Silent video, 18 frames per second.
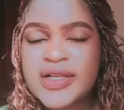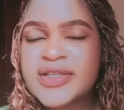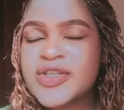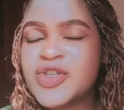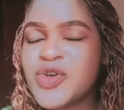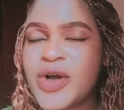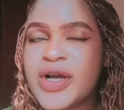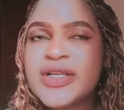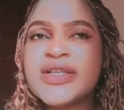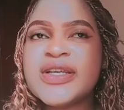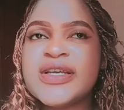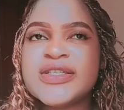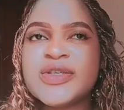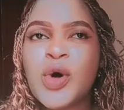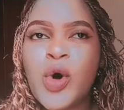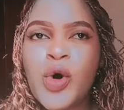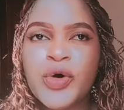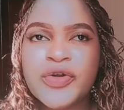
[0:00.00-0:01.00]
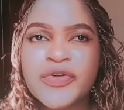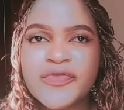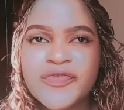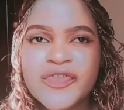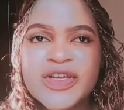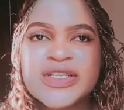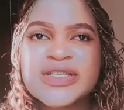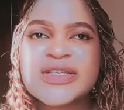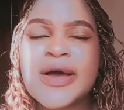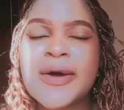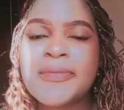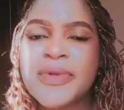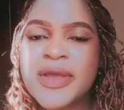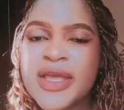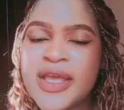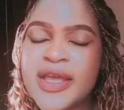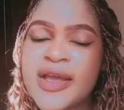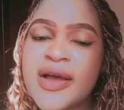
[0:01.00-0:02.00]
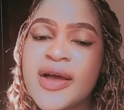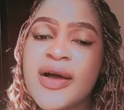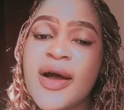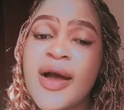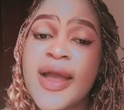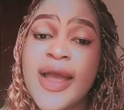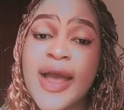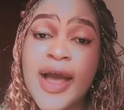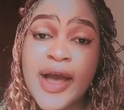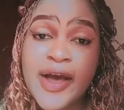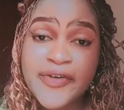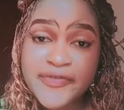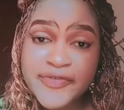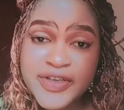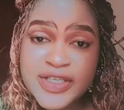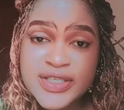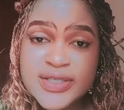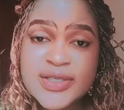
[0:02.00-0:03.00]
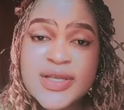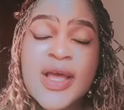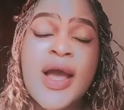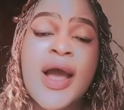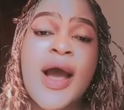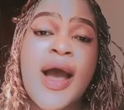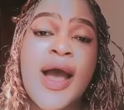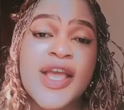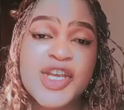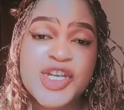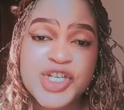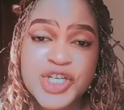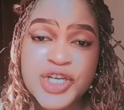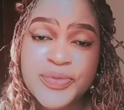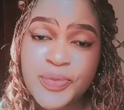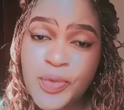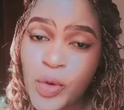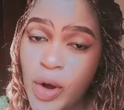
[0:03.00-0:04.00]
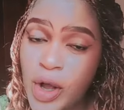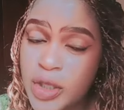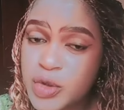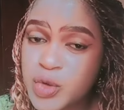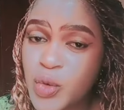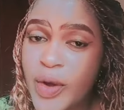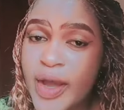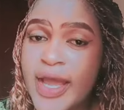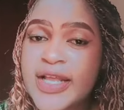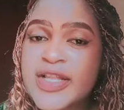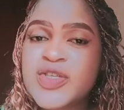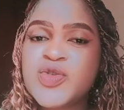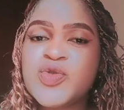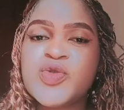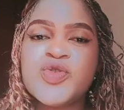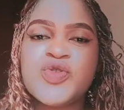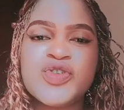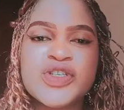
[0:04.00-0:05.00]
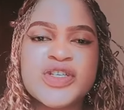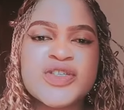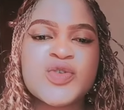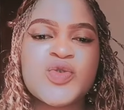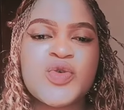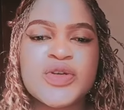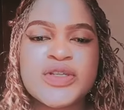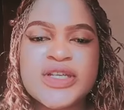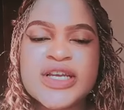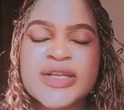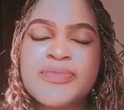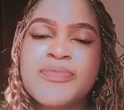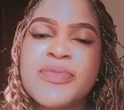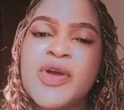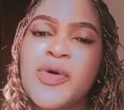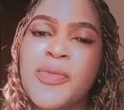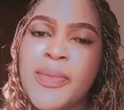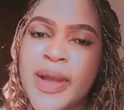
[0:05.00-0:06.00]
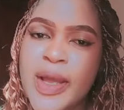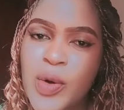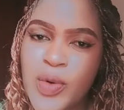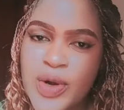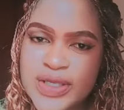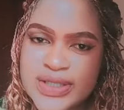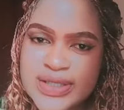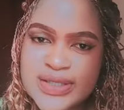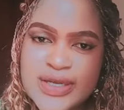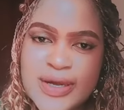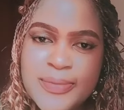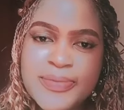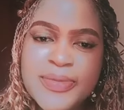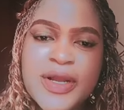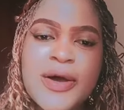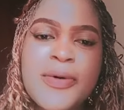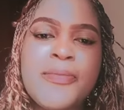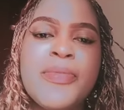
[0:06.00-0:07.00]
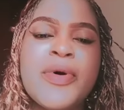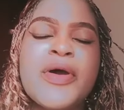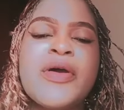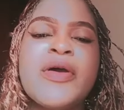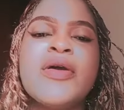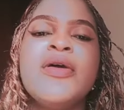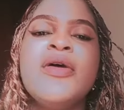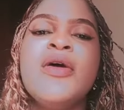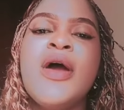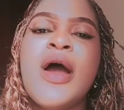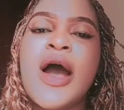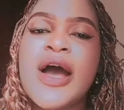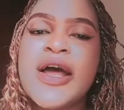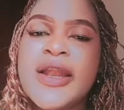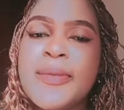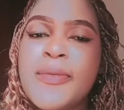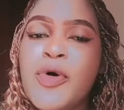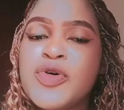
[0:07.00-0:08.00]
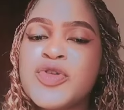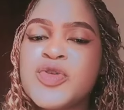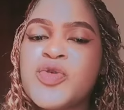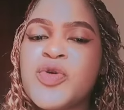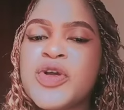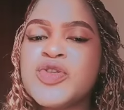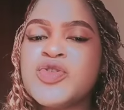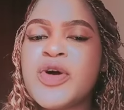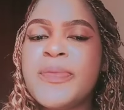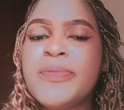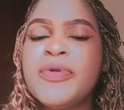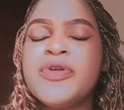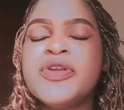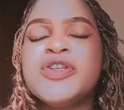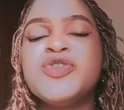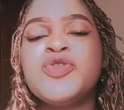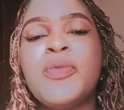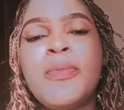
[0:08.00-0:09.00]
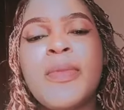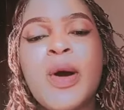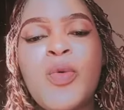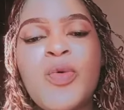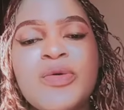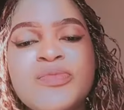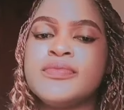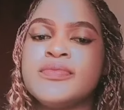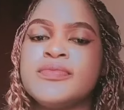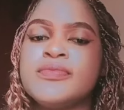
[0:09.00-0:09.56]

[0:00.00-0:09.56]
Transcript: you can't get hold of it, I'm here. I have it. I ship worldwide. So you just contact me on my WhatsApp number, and I'm also going to upload it on my web.